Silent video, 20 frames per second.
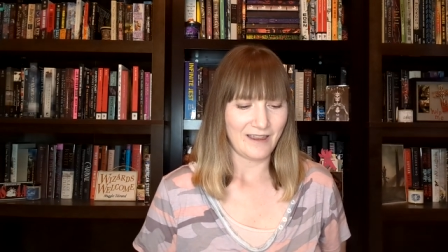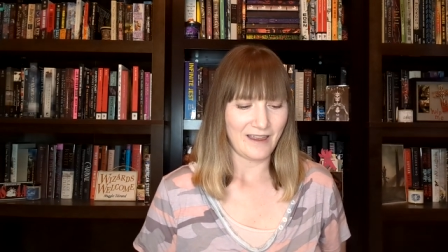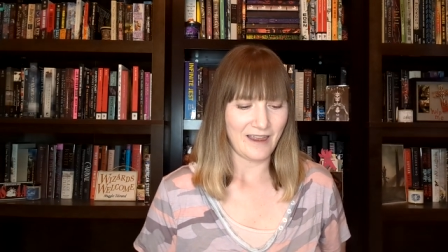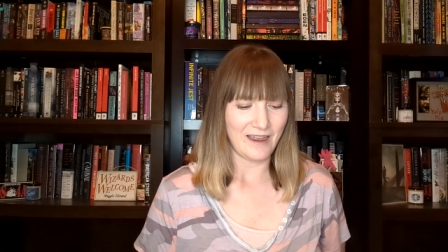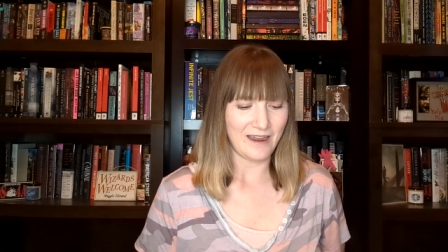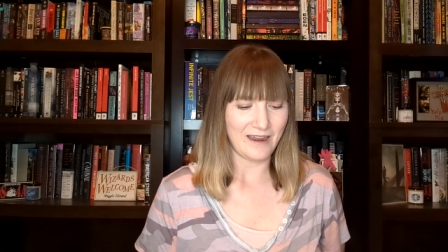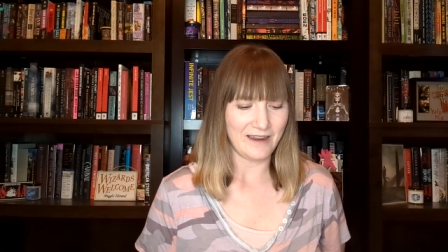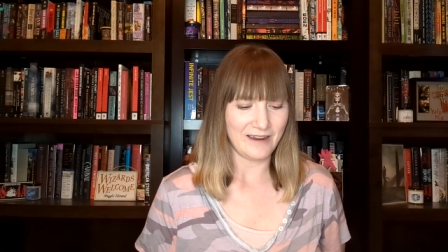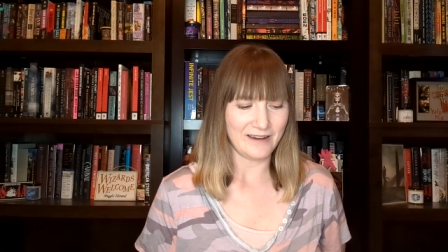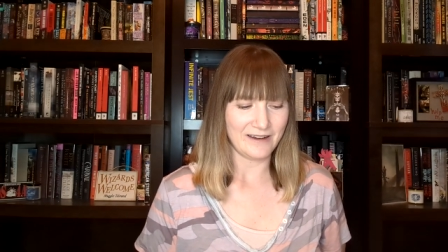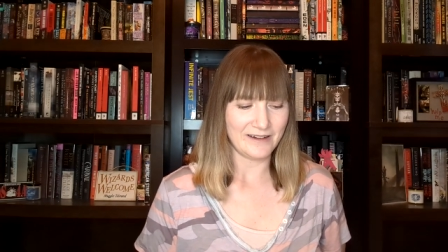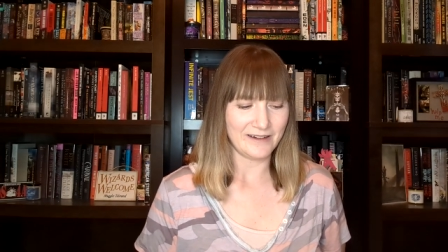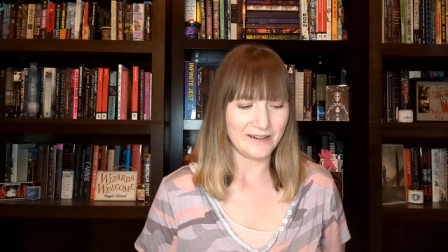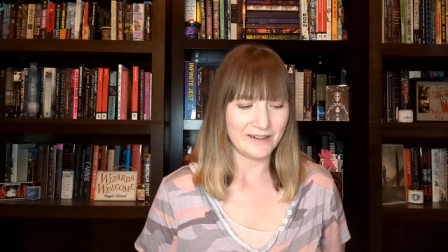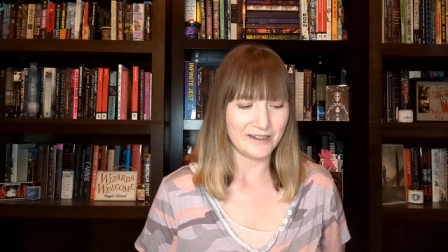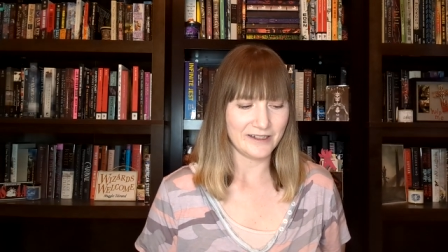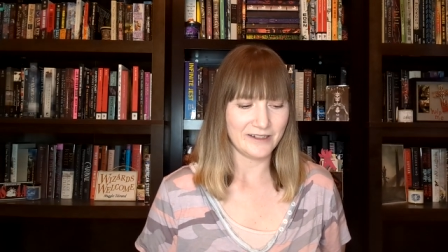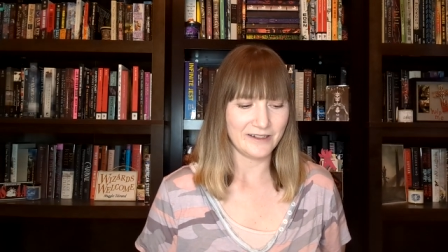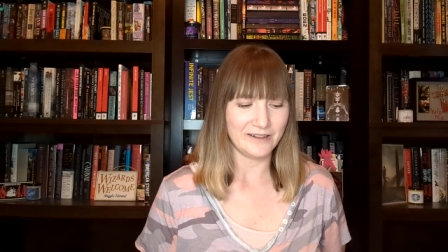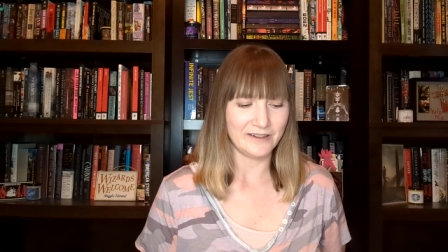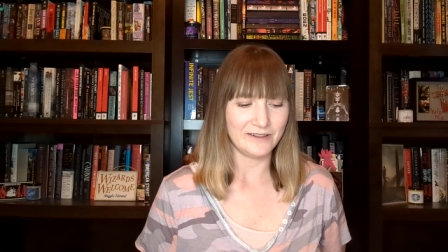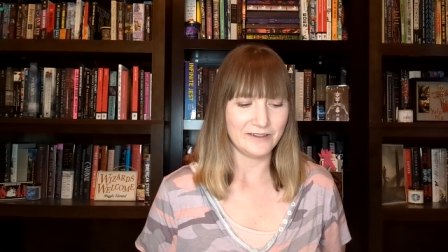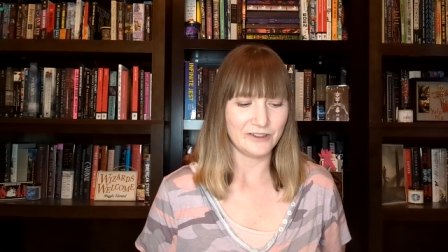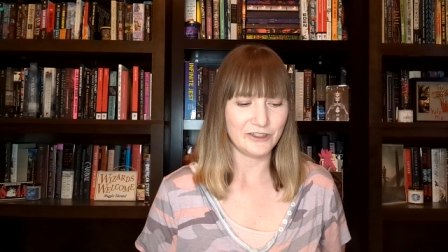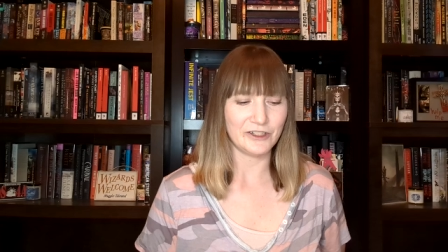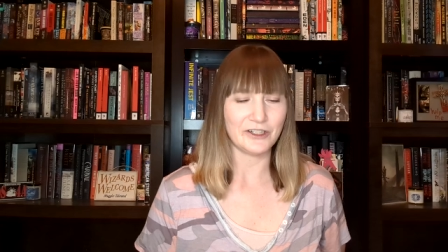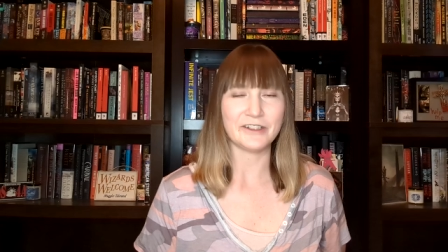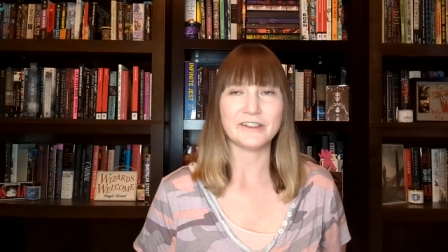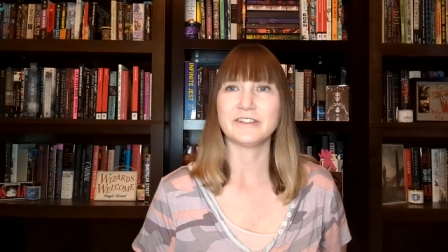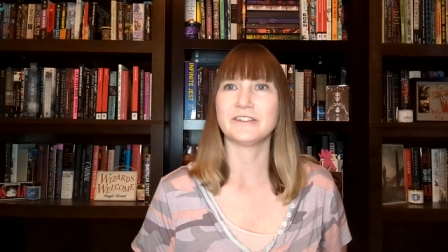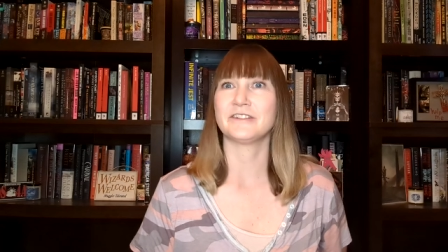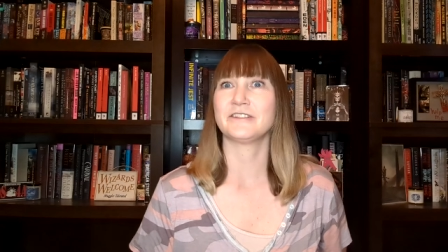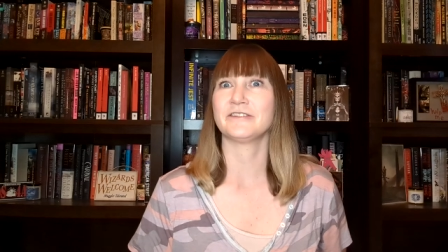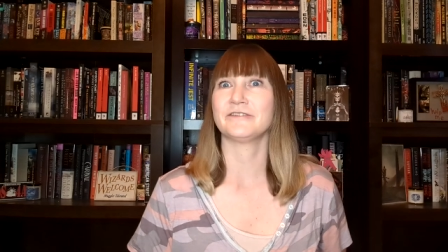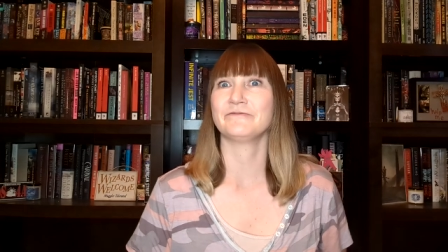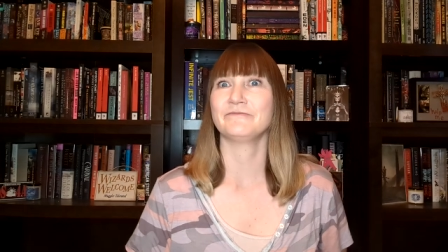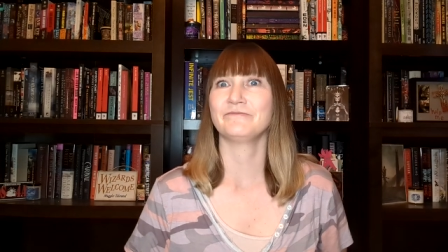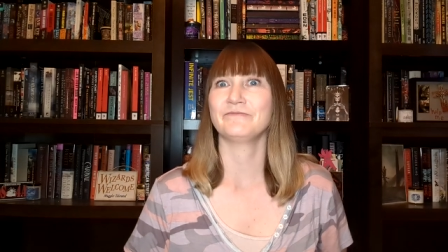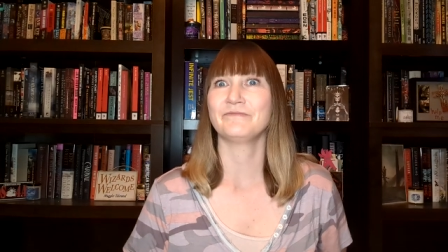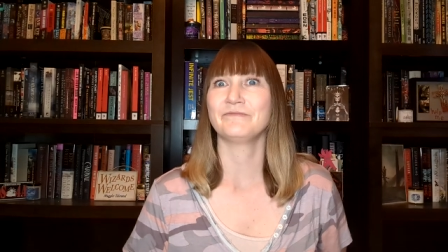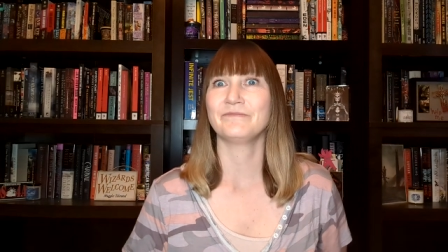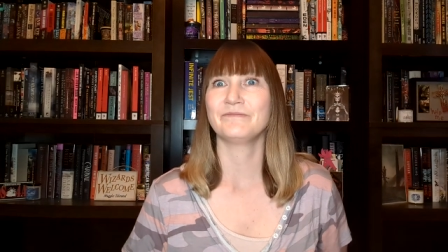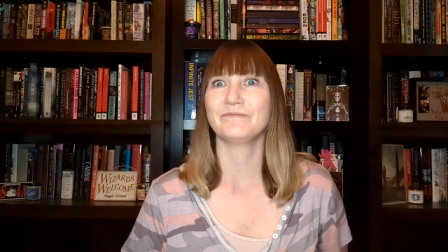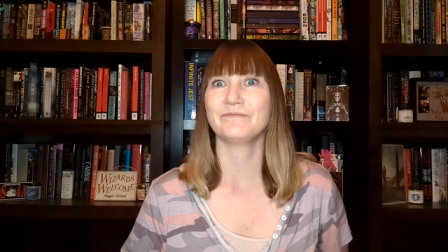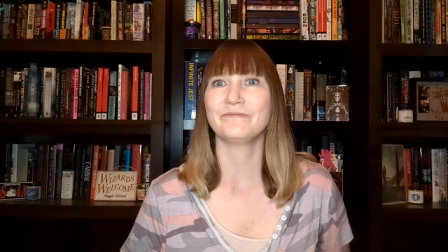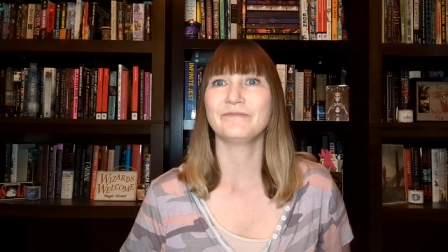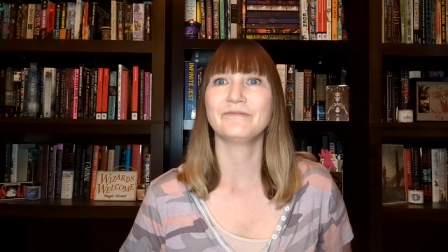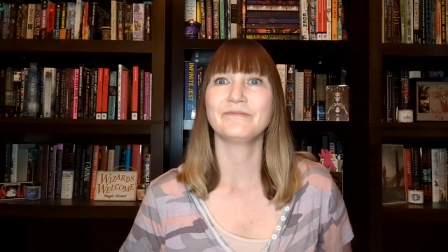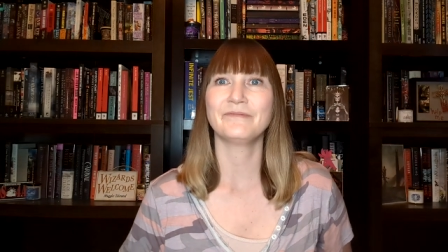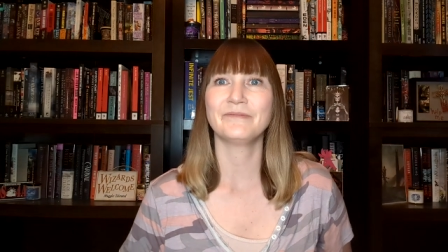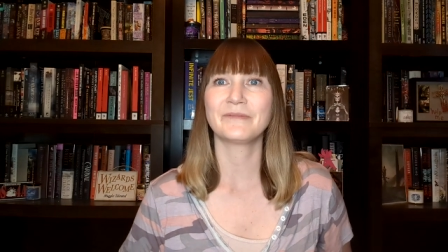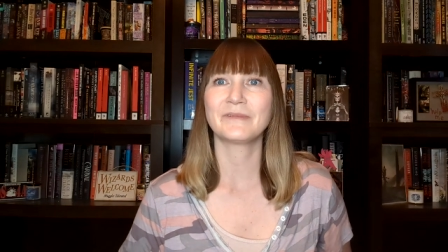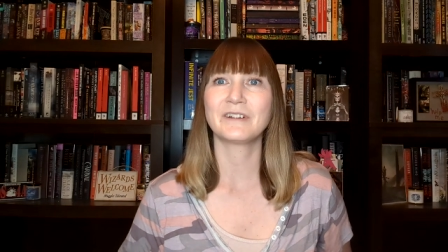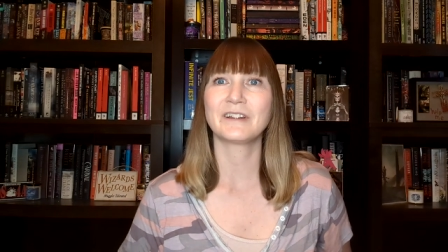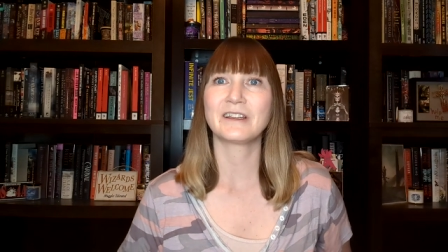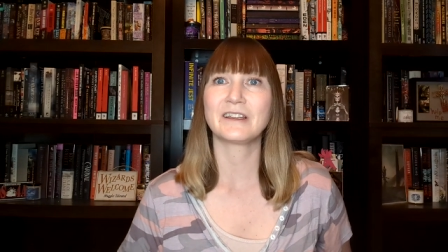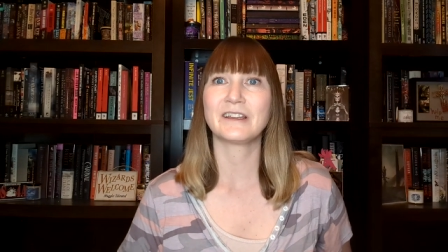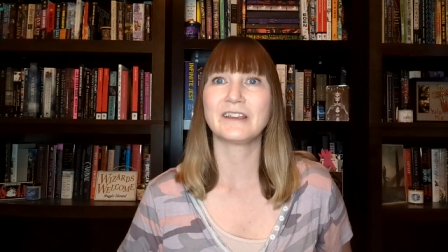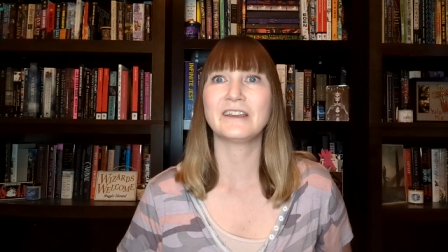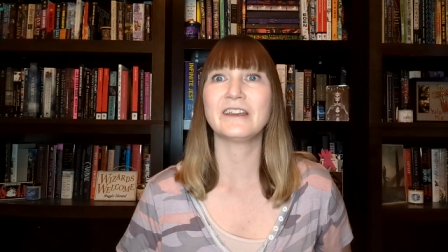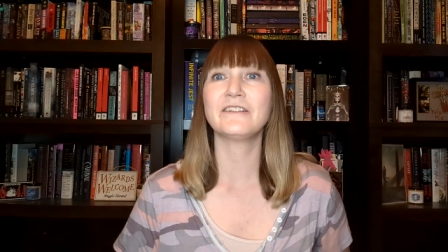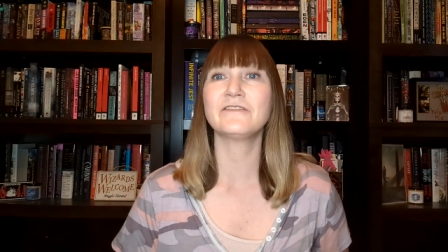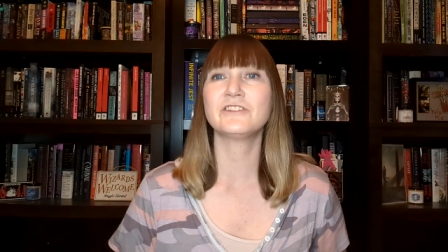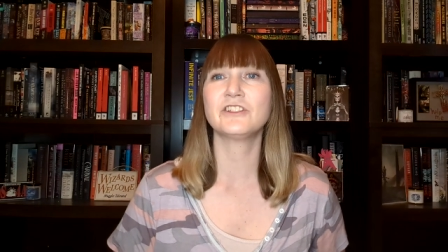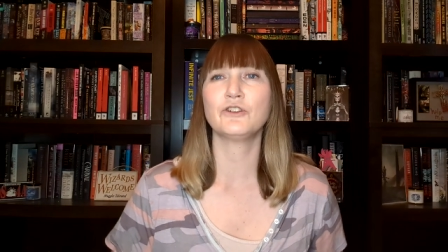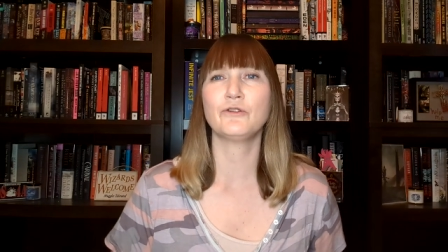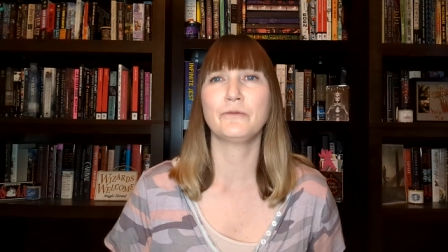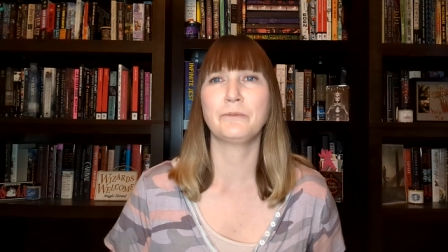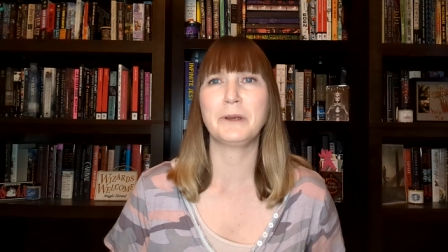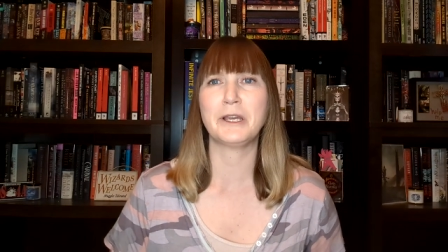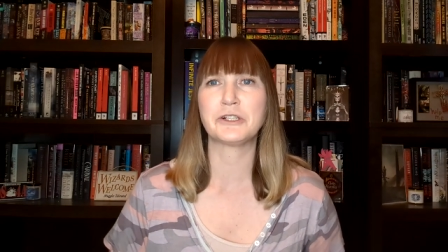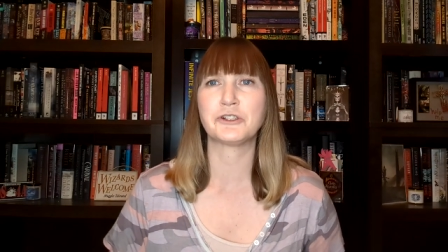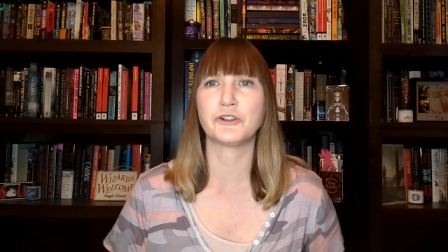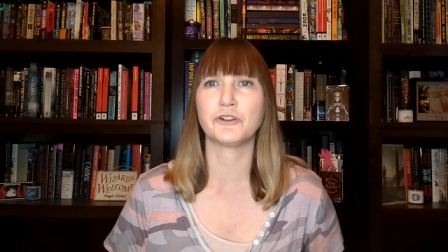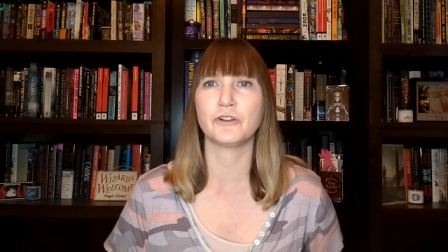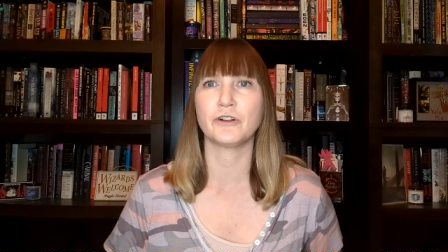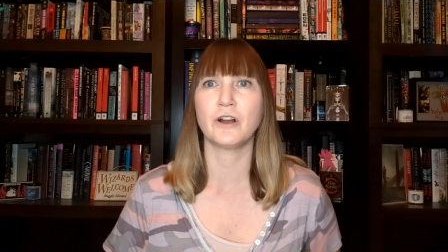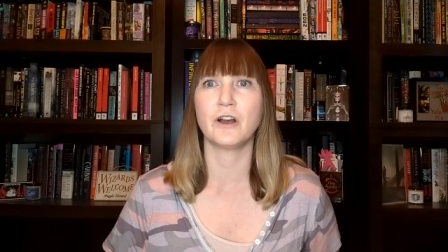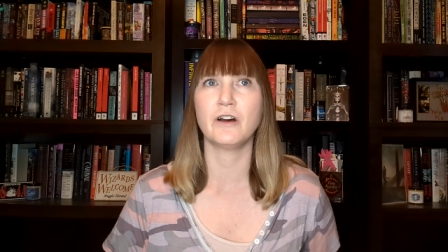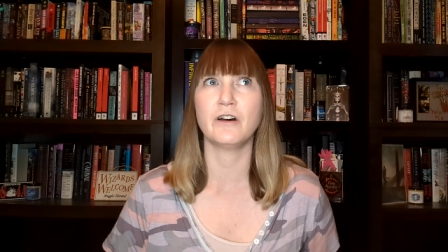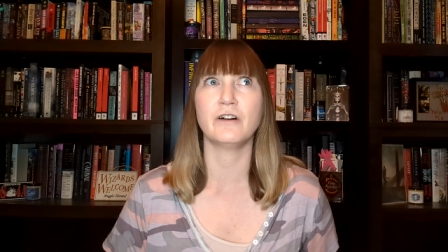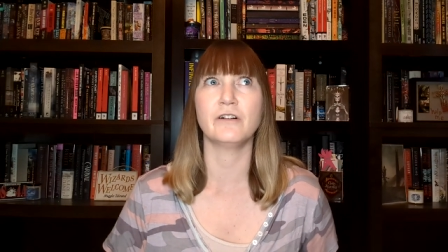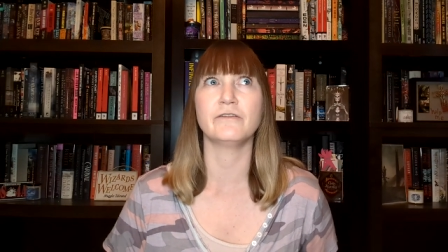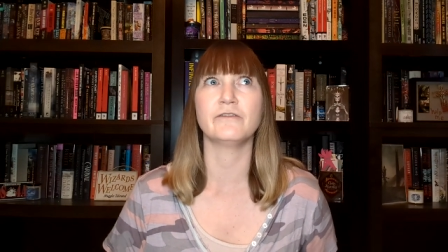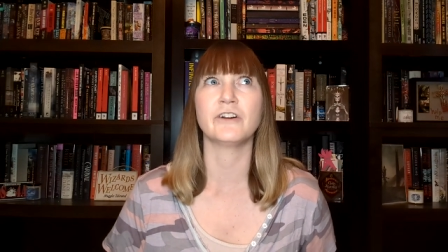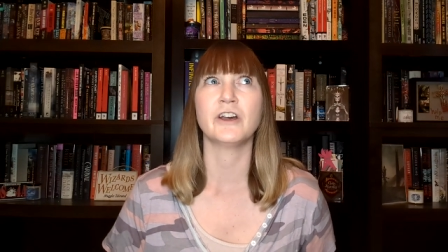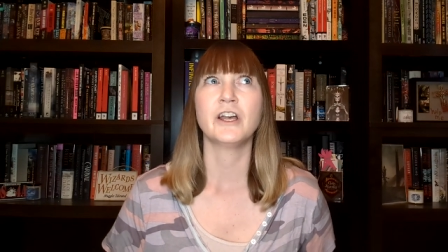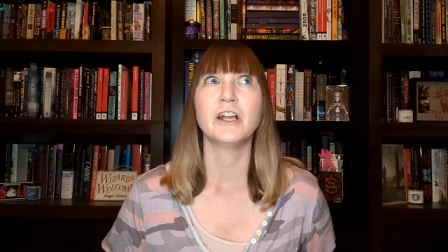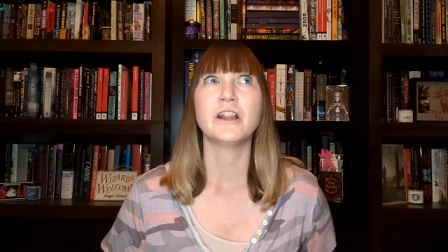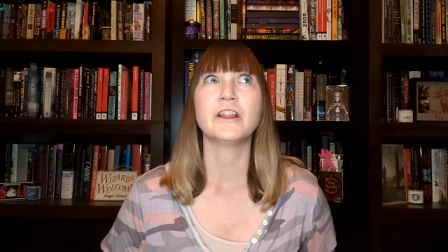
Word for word: and just gives you a picture of